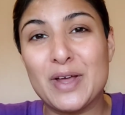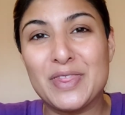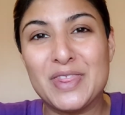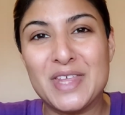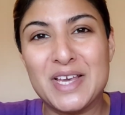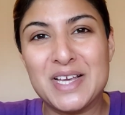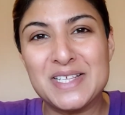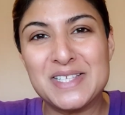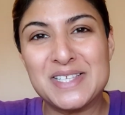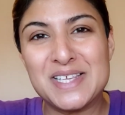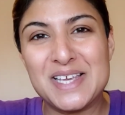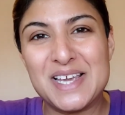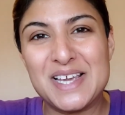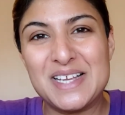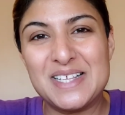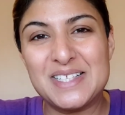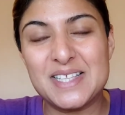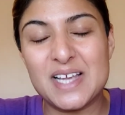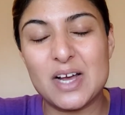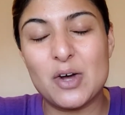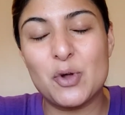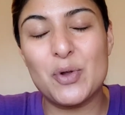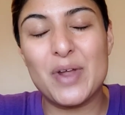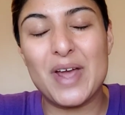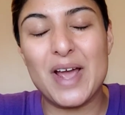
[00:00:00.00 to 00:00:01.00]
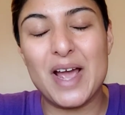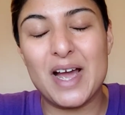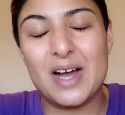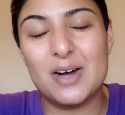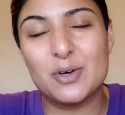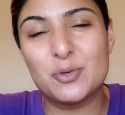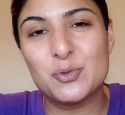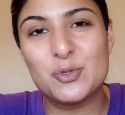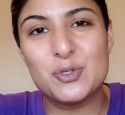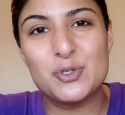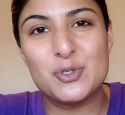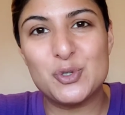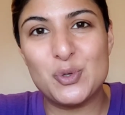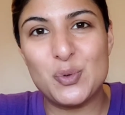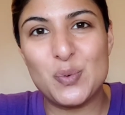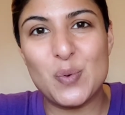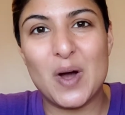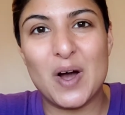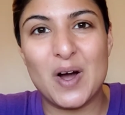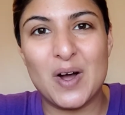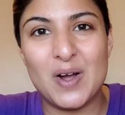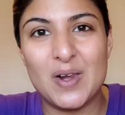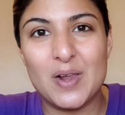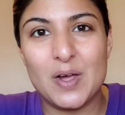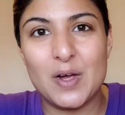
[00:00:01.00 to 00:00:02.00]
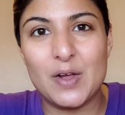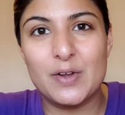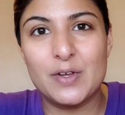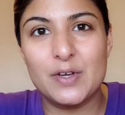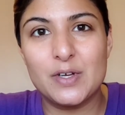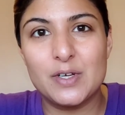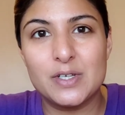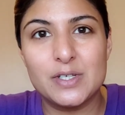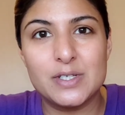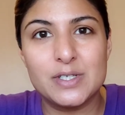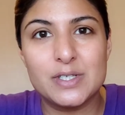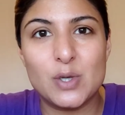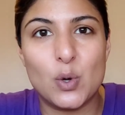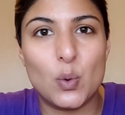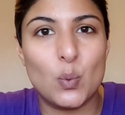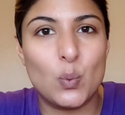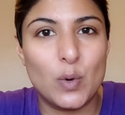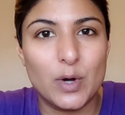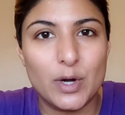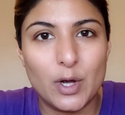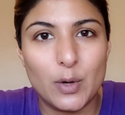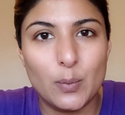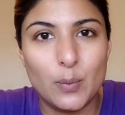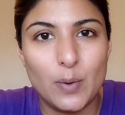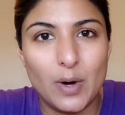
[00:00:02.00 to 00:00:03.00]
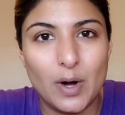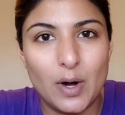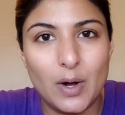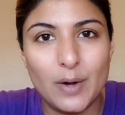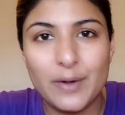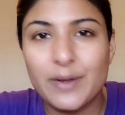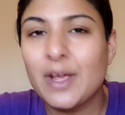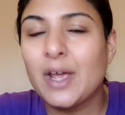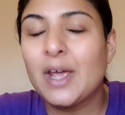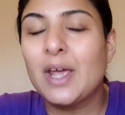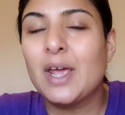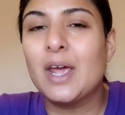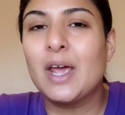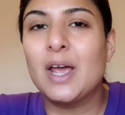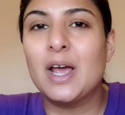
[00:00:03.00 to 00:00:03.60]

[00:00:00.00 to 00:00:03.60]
This is on how to do eyeliners 101.